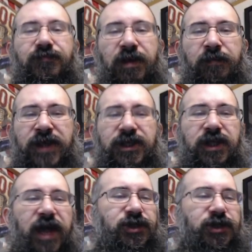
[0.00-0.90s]
Man's a
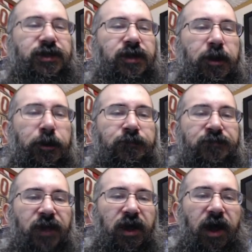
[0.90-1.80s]
legend.
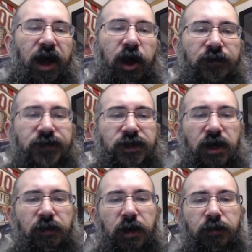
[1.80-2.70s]
I often
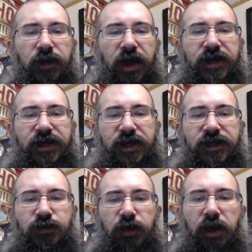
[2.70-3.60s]
come up with
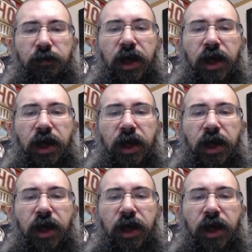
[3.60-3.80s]
ideas when I'm